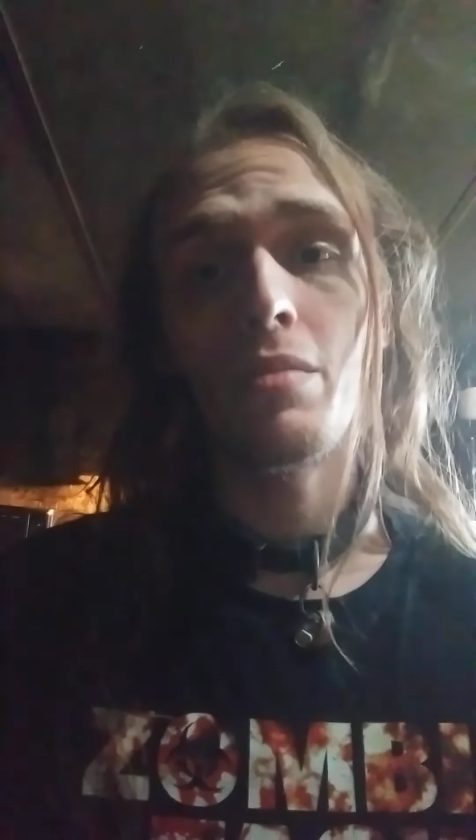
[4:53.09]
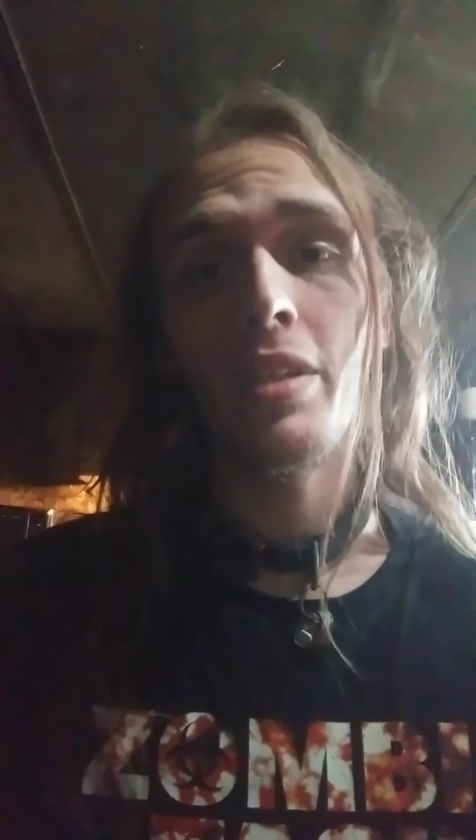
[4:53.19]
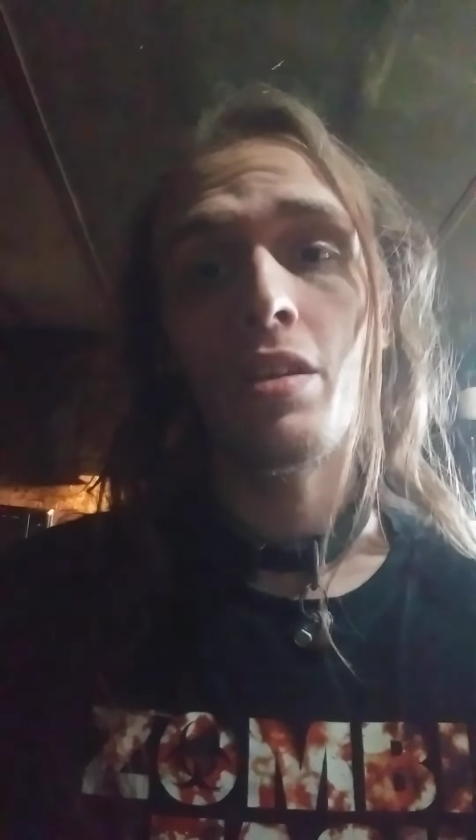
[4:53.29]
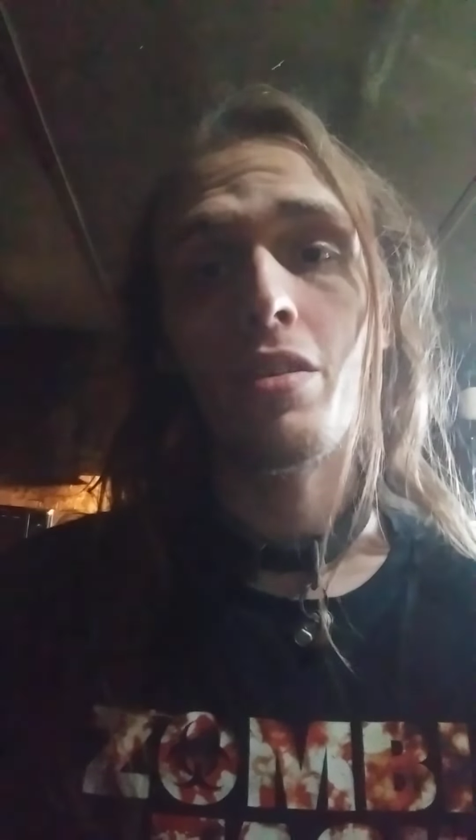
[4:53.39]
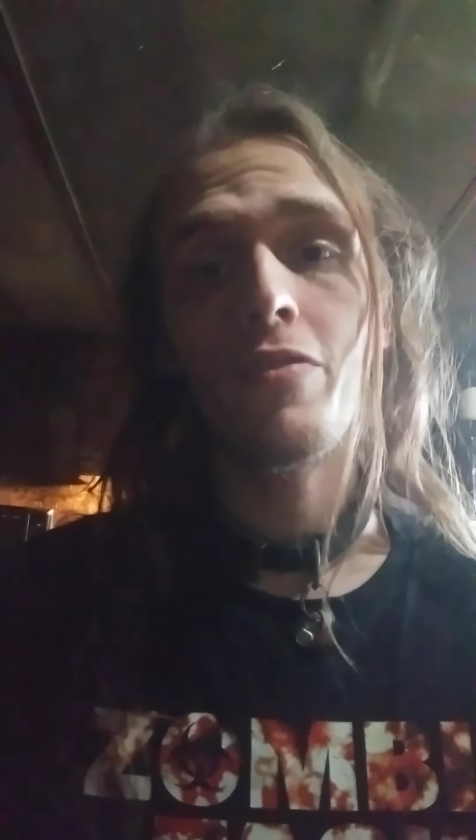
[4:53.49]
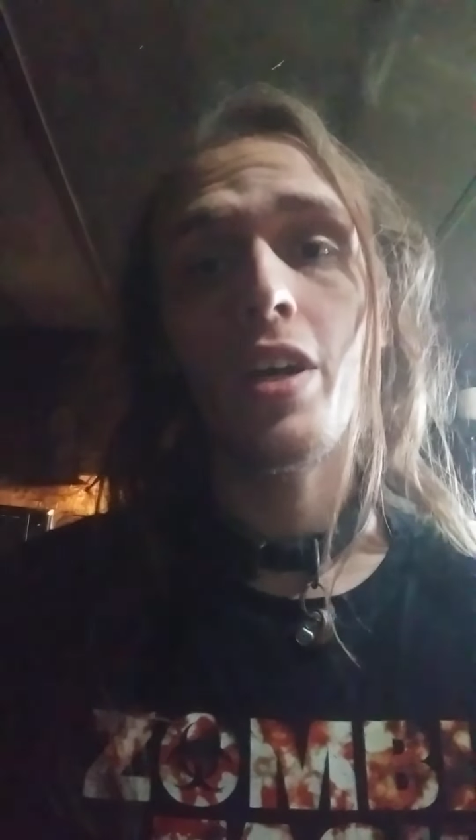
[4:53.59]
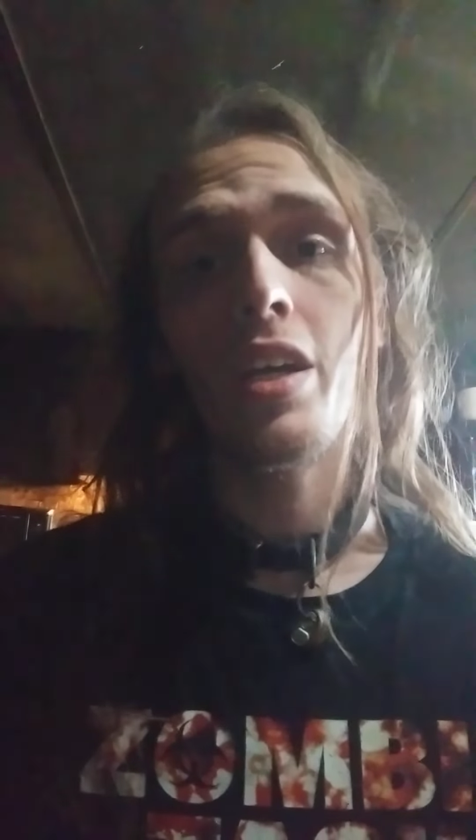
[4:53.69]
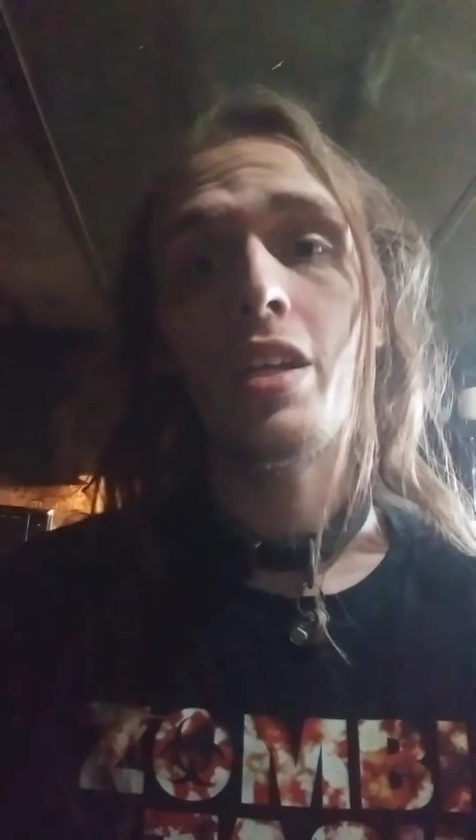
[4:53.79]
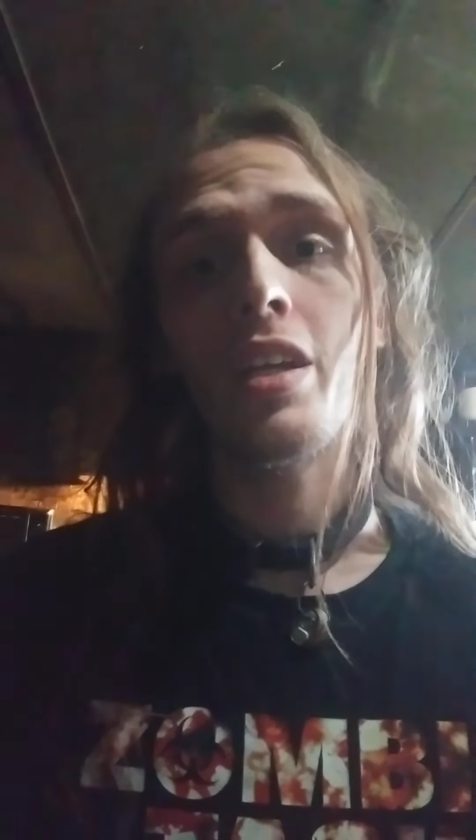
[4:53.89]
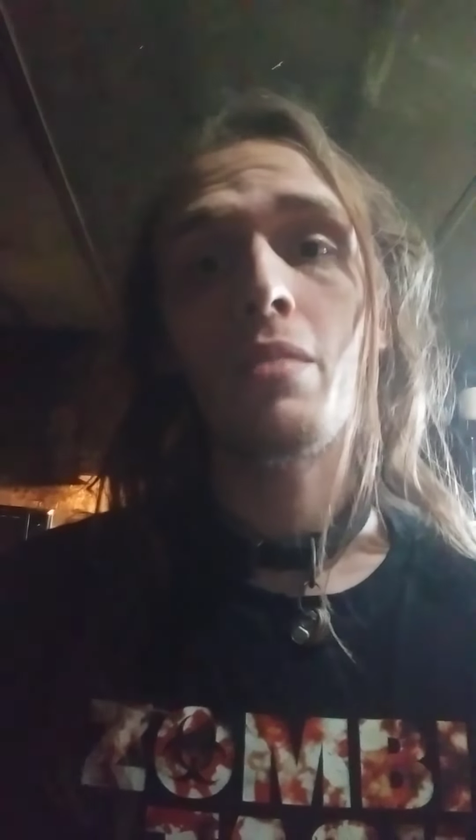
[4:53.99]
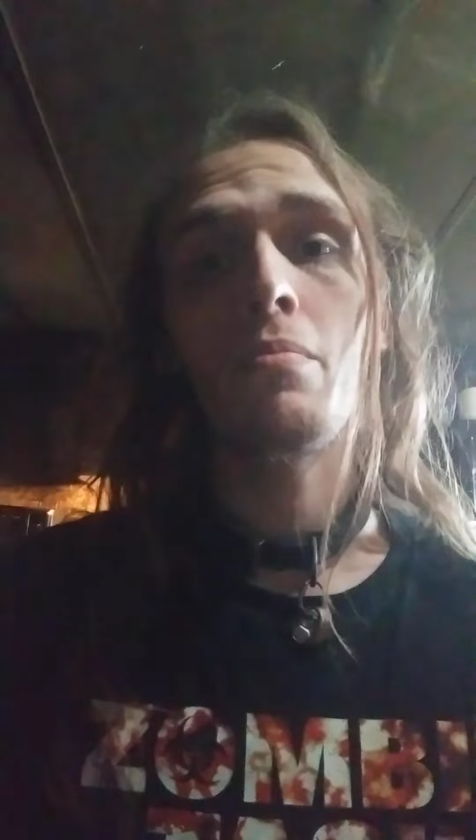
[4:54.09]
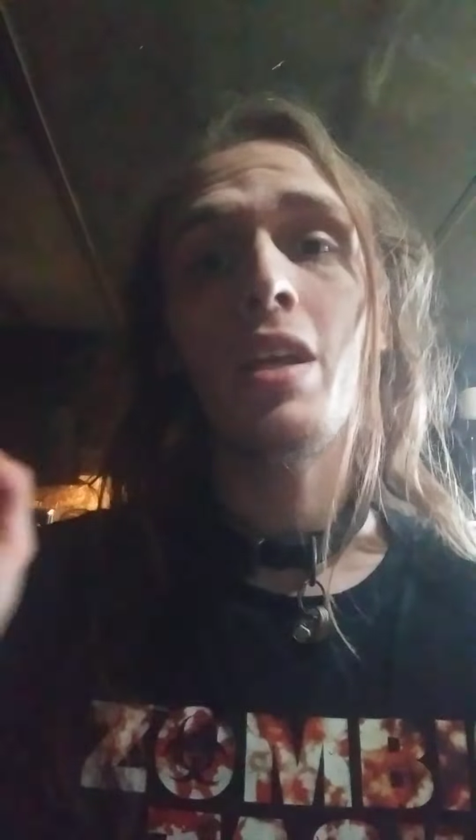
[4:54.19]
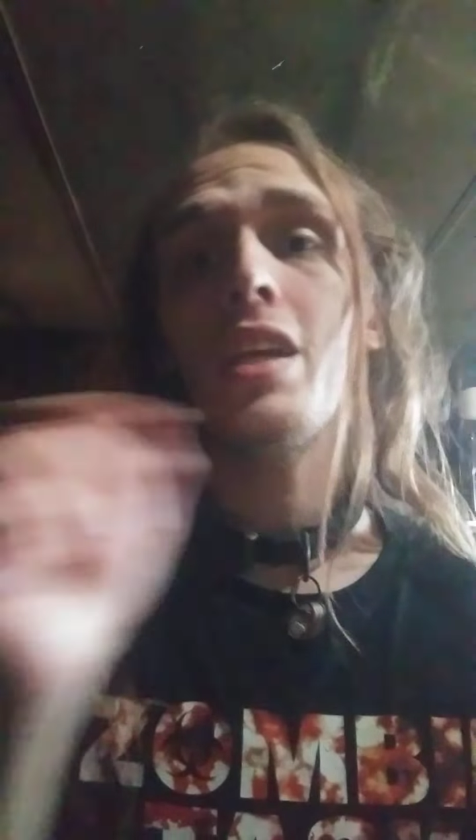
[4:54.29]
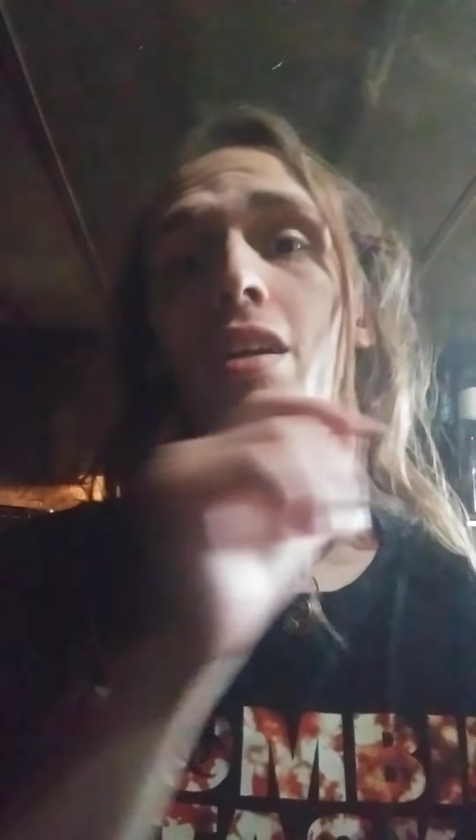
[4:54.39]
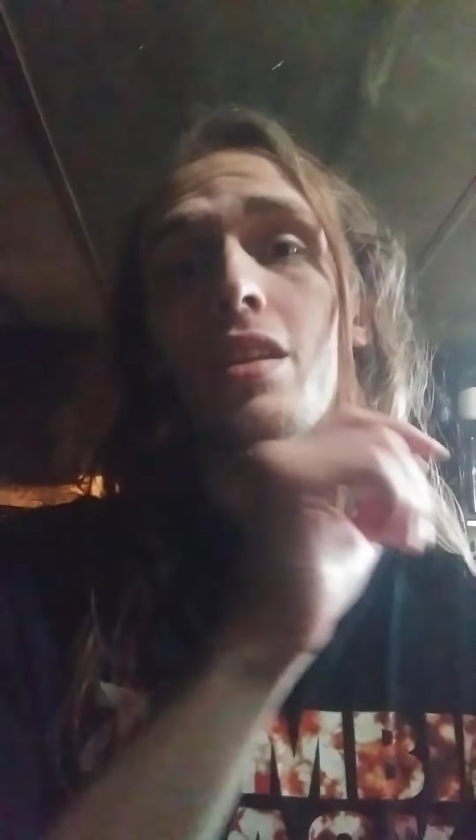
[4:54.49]
be notified
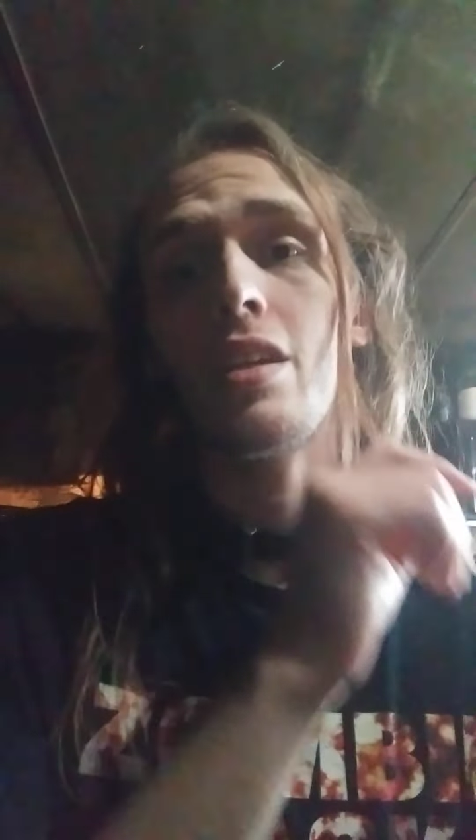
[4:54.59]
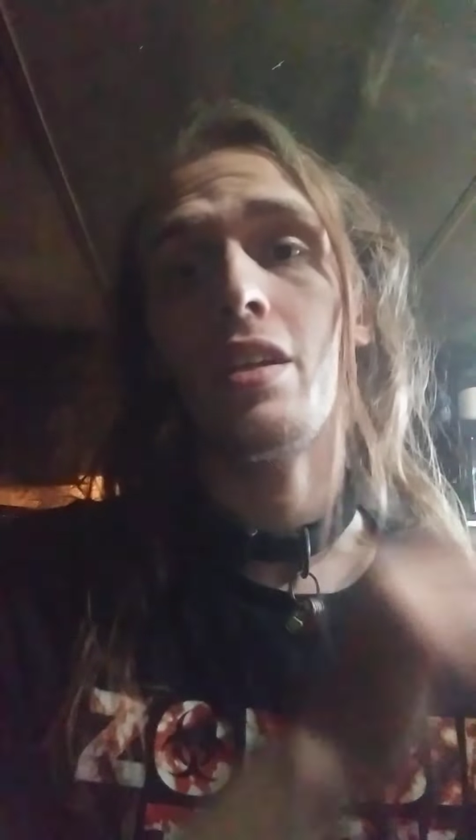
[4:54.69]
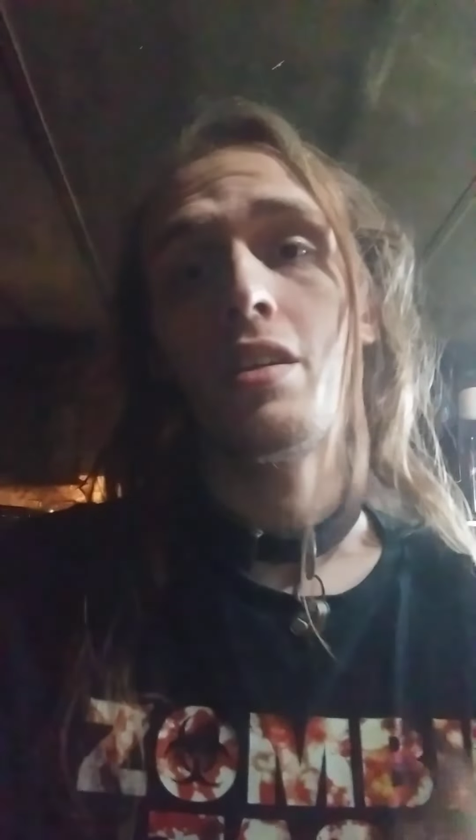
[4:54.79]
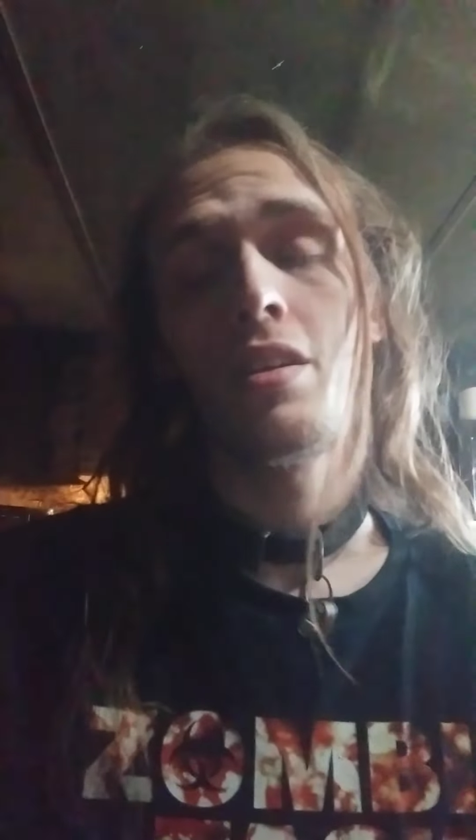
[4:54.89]
immediately